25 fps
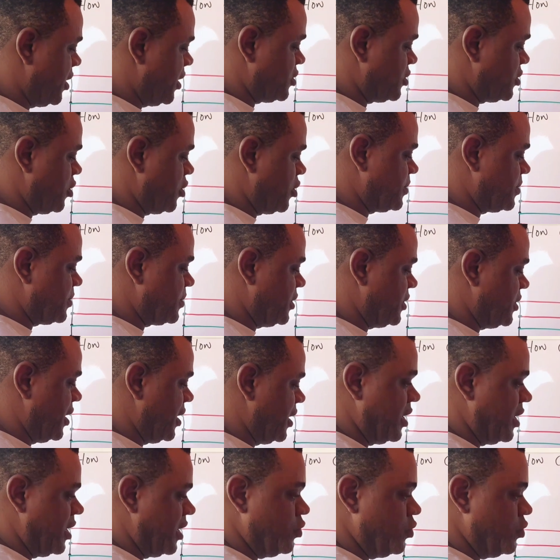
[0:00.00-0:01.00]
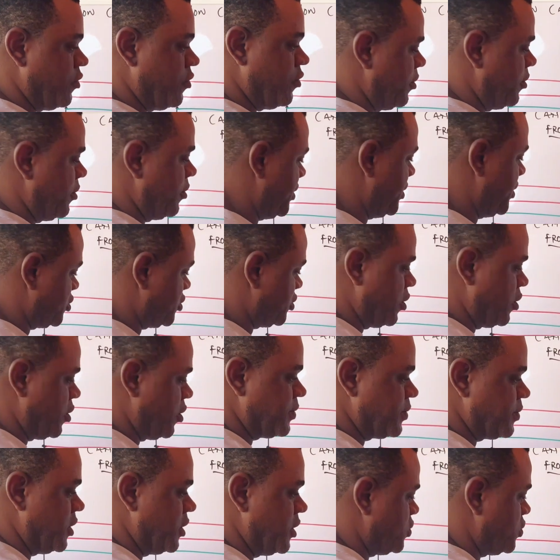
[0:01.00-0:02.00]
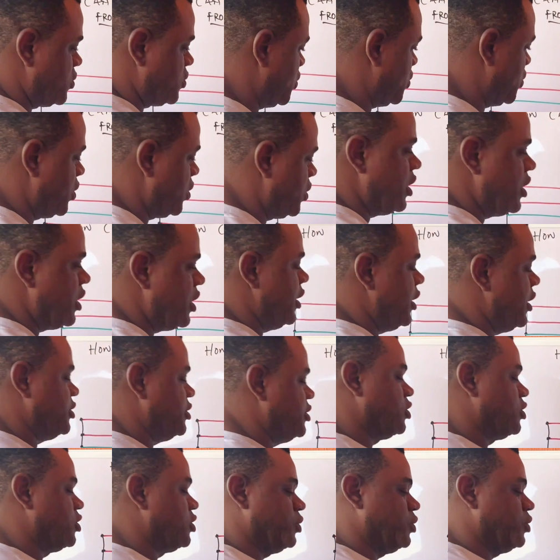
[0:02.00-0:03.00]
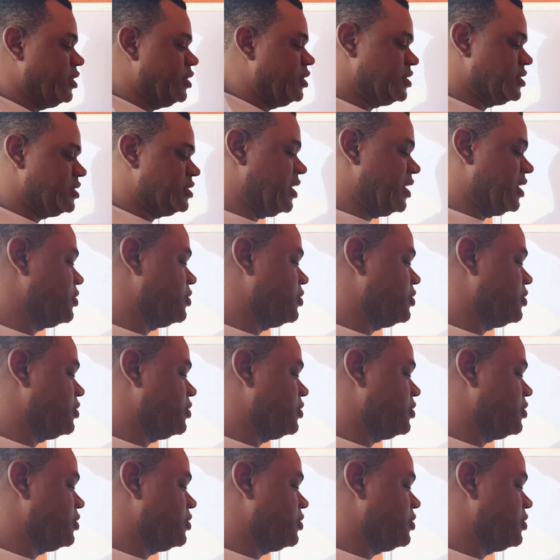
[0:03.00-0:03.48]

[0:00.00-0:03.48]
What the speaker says: stops here. Anyone from here stops here. So it's just within this line.